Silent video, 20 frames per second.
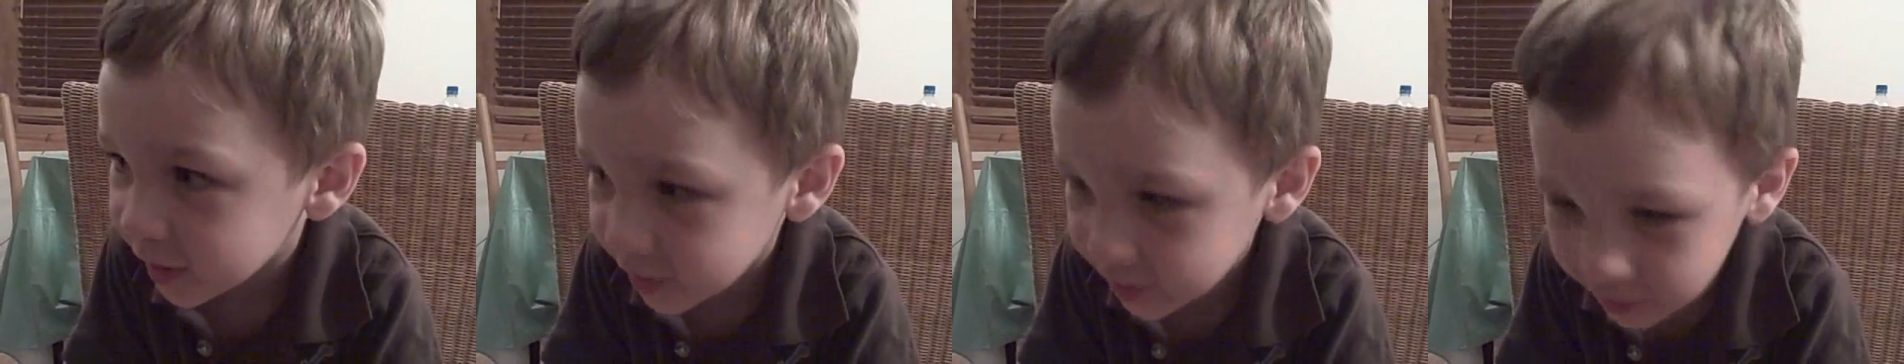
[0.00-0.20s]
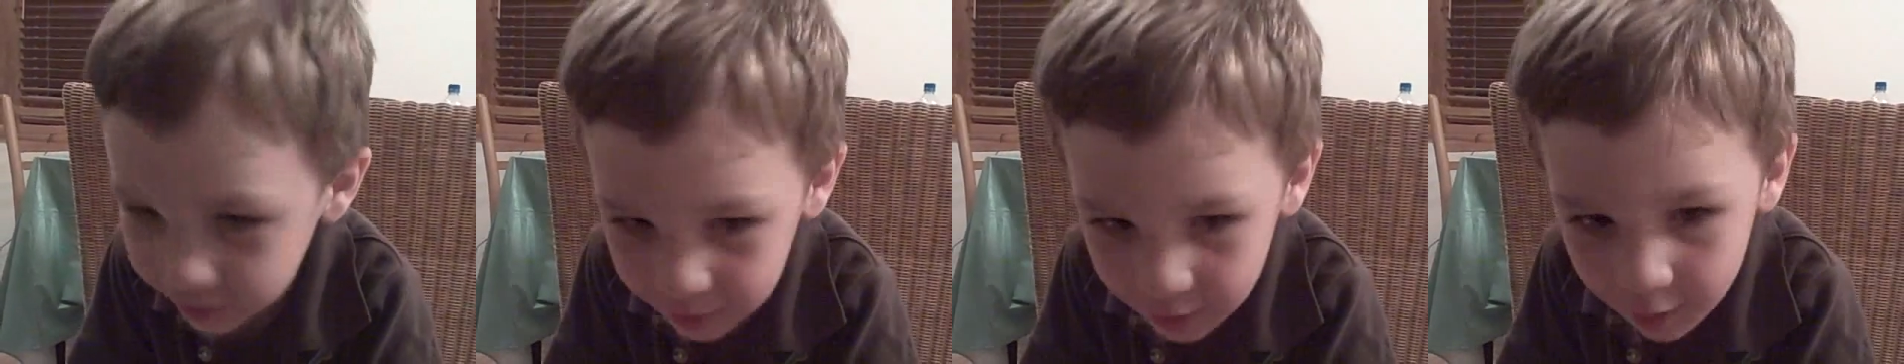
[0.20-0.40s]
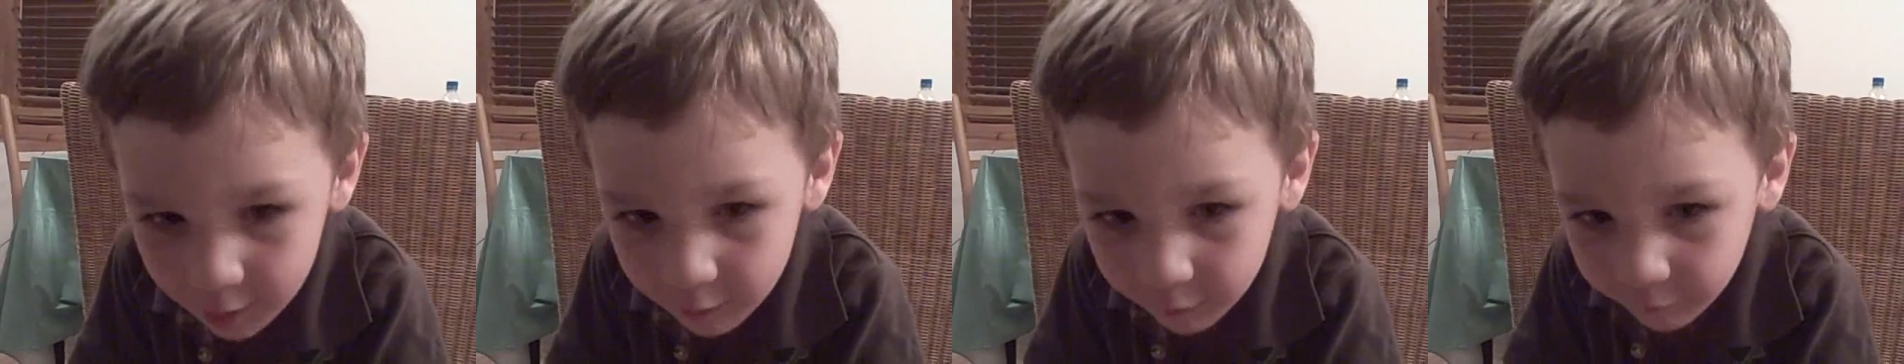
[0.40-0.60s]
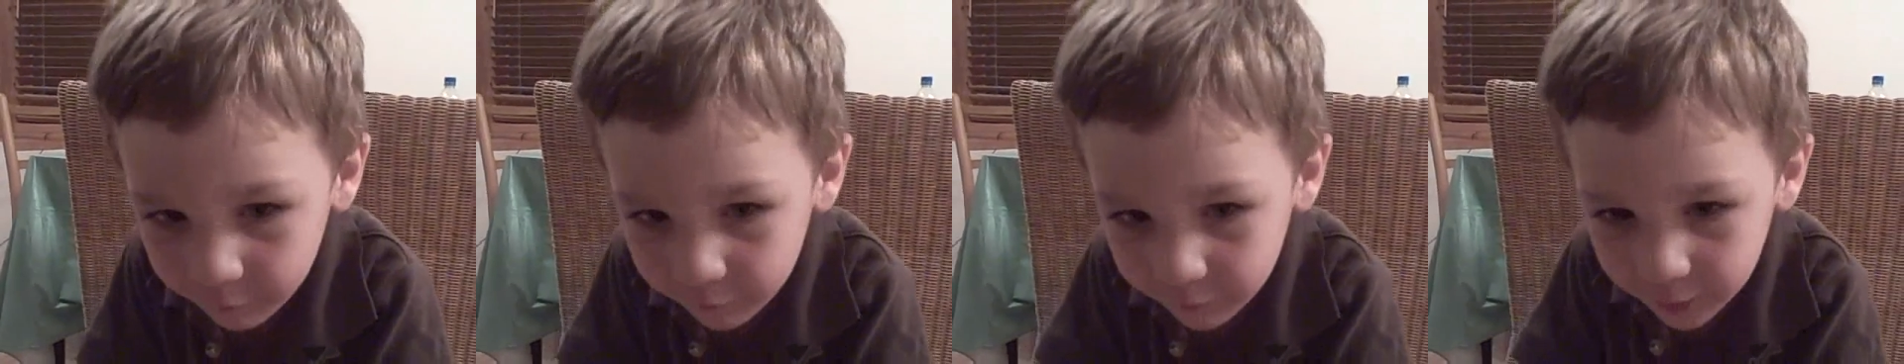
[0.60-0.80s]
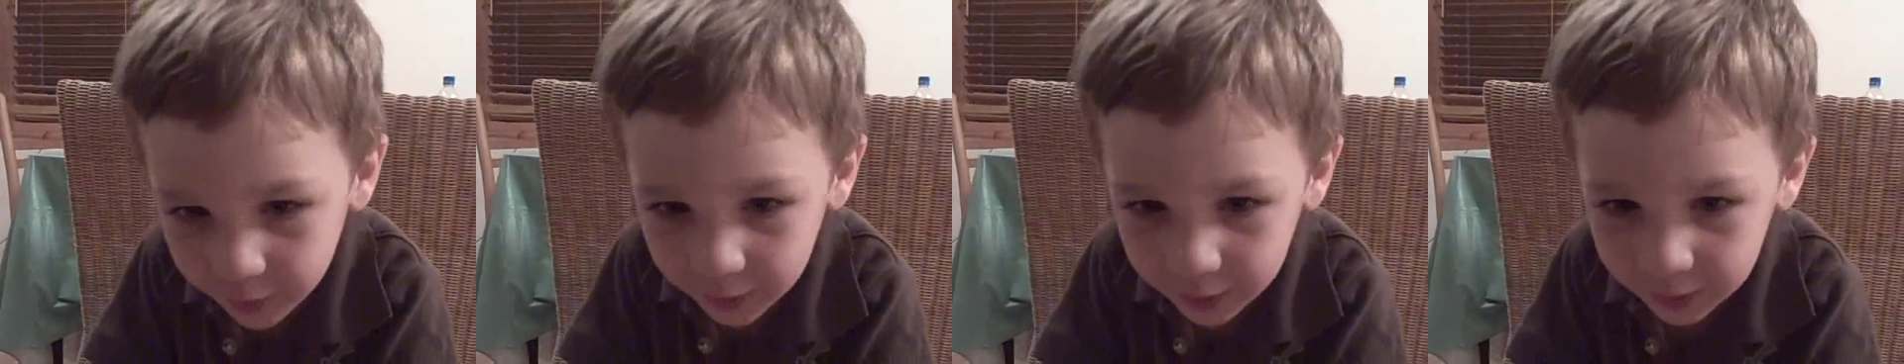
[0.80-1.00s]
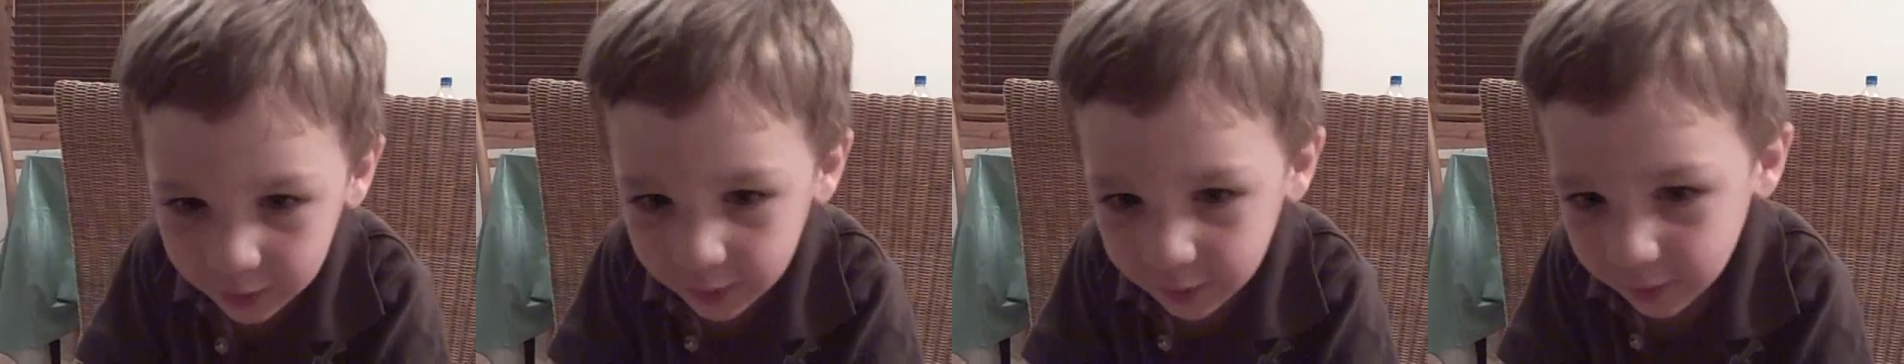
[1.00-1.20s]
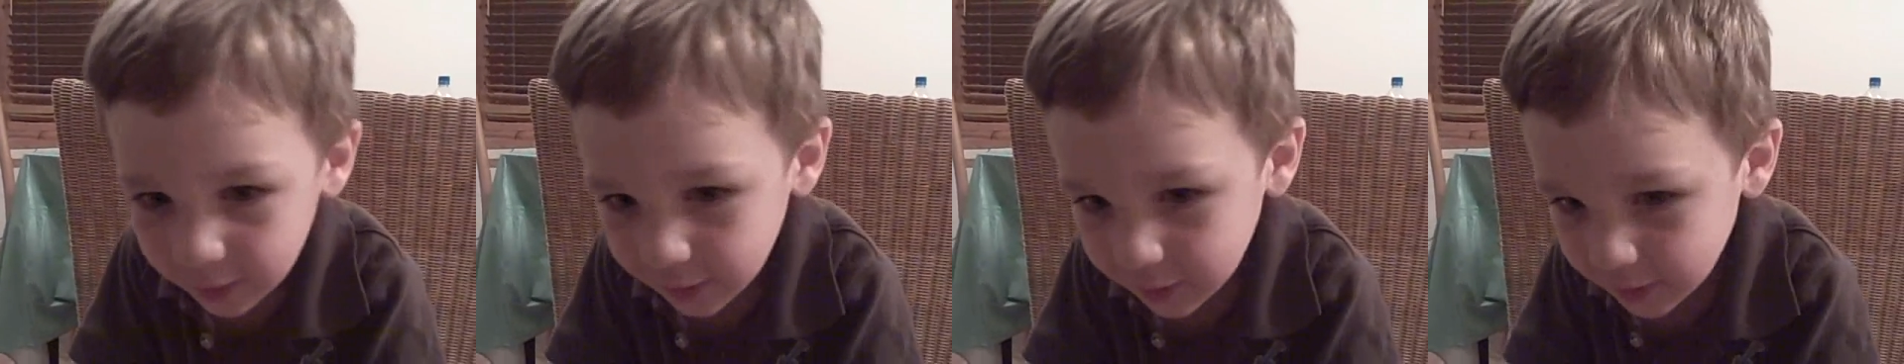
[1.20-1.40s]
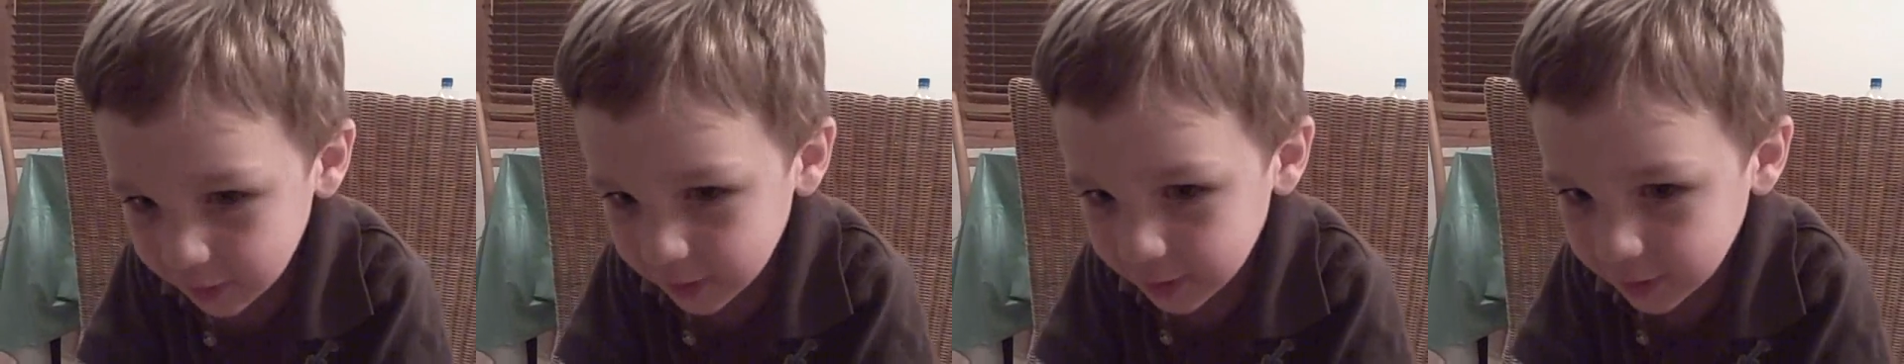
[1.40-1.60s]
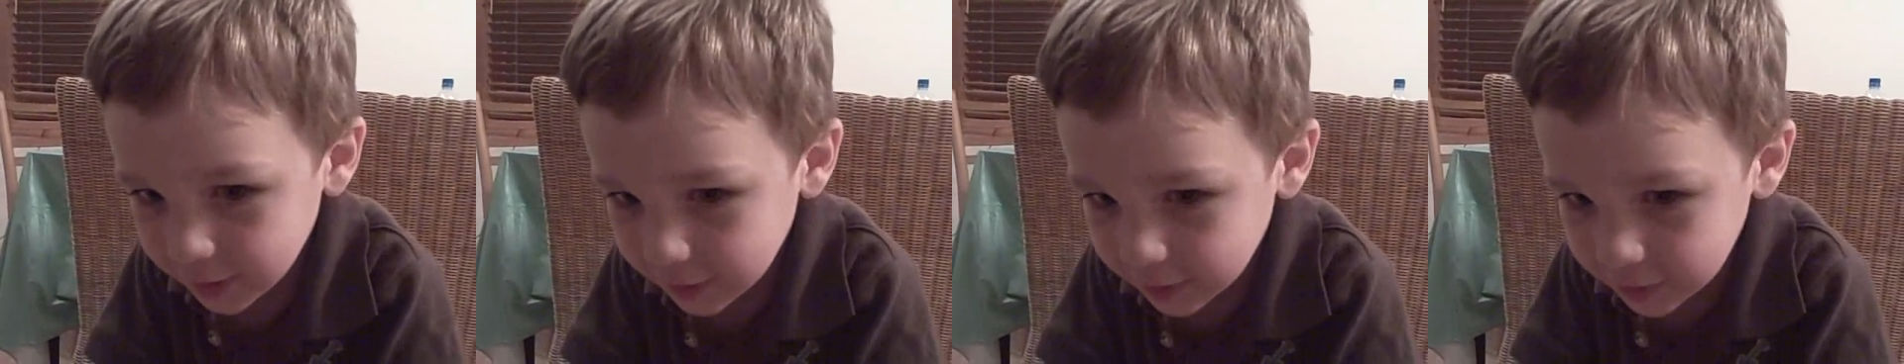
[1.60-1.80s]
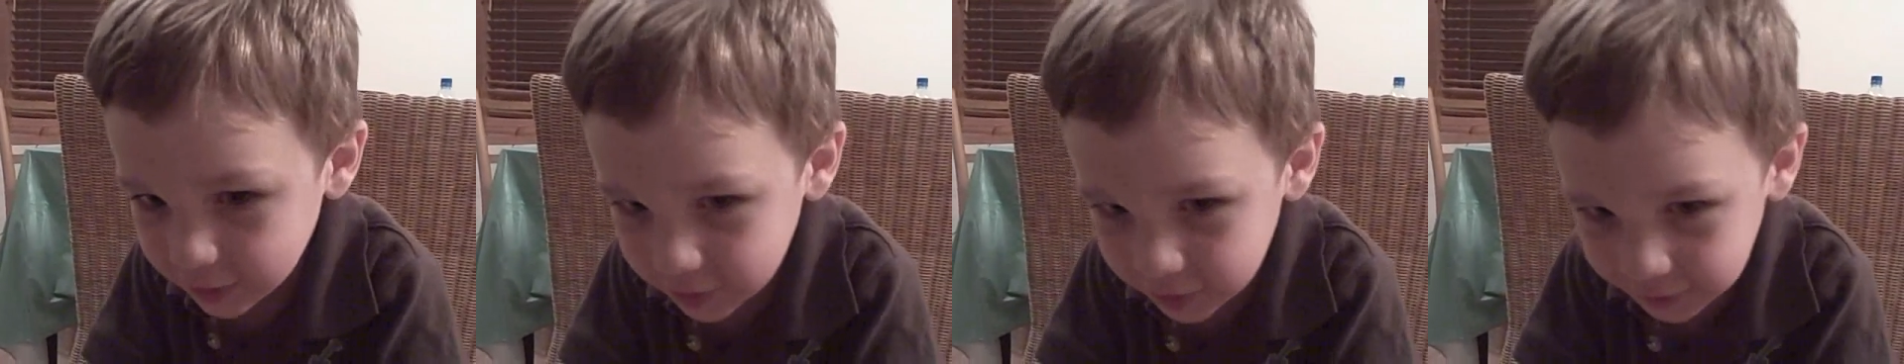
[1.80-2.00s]
S Y
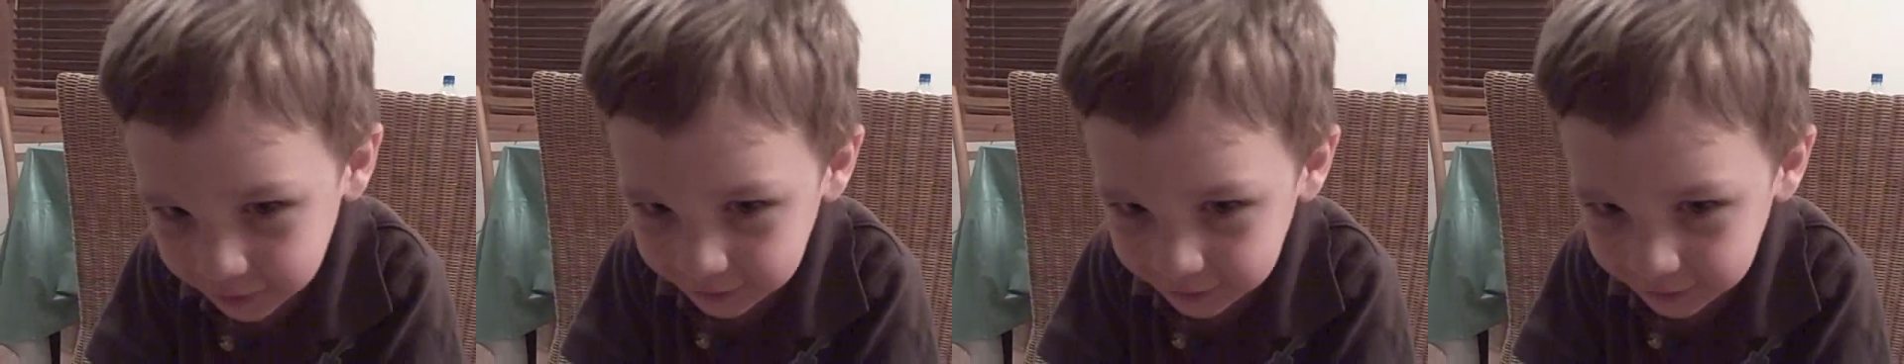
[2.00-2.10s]
N